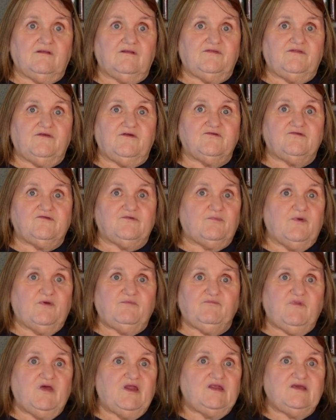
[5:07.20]
there's
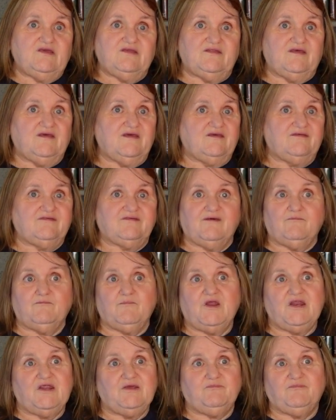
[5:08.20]
been many things and
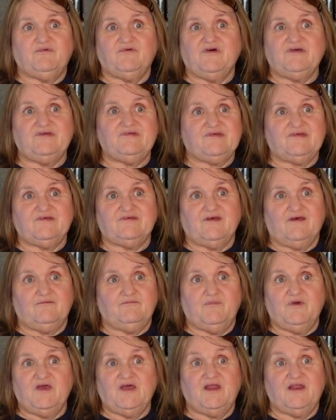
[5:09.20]
many places I've
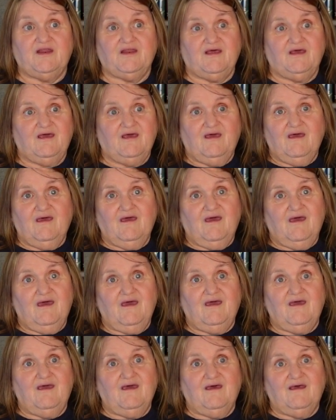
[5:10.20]
been
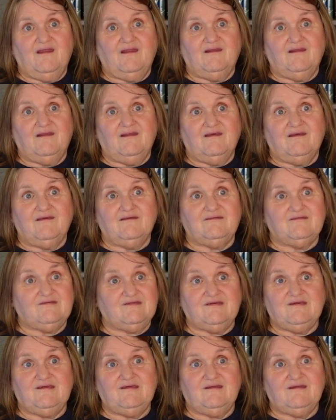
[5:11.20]
and
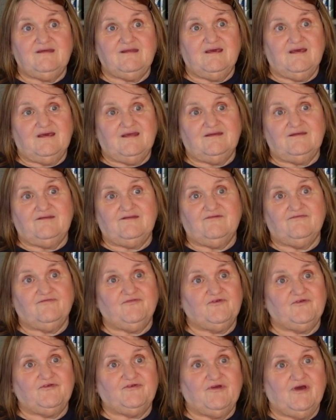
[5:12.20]
seen and
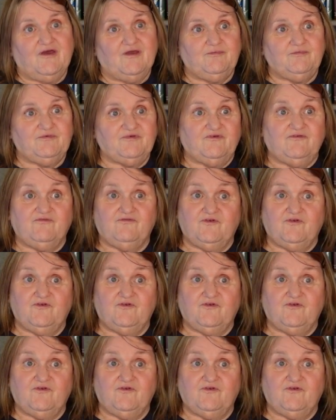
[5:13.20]
different types of